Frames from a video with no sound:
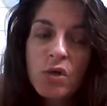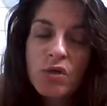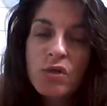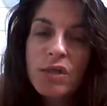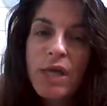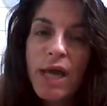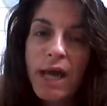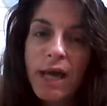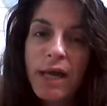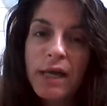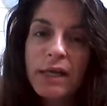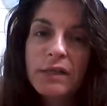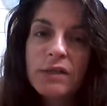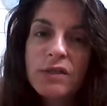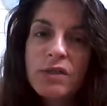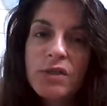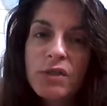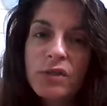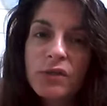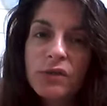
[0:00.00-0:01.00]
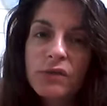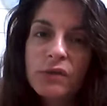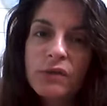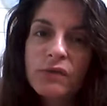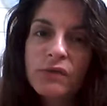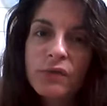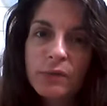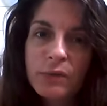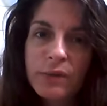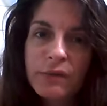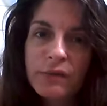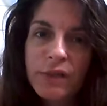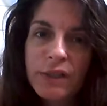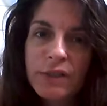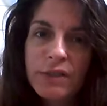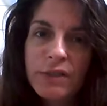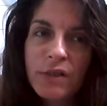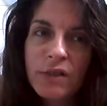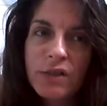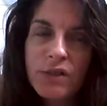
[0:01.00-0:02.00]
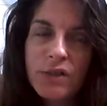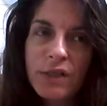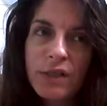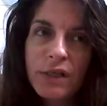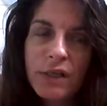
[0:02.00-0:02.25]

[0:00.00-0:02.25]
to add to the foot reflexology